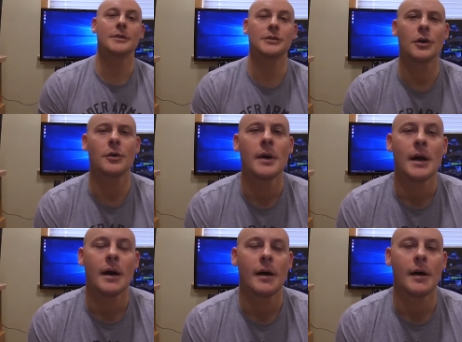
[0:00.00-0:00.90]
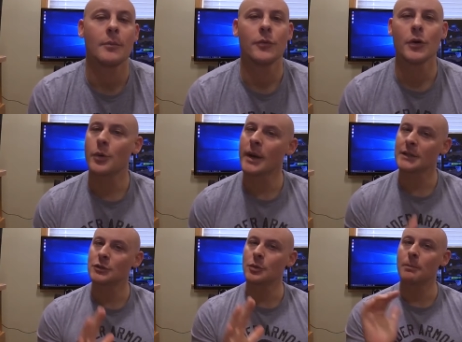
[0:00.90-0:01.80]
So um, real quick, I
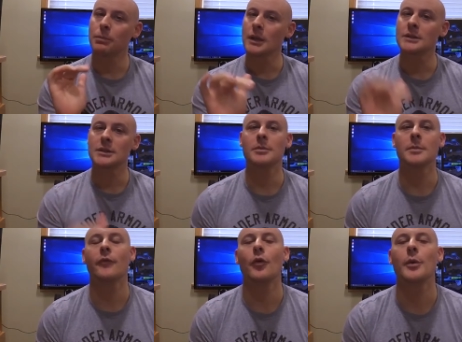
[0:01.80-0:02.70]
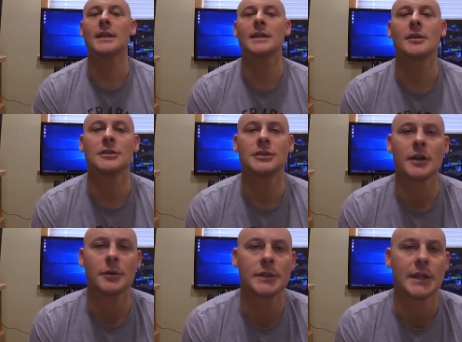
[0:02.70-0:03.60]
just want to plug something before we get
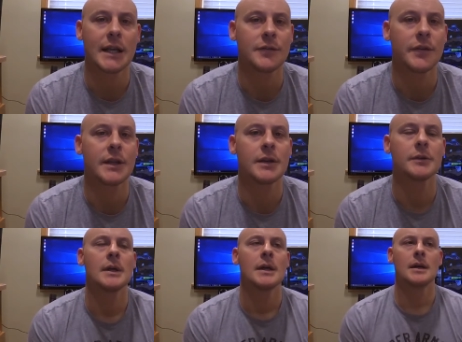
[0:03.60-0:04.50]
started with today's video.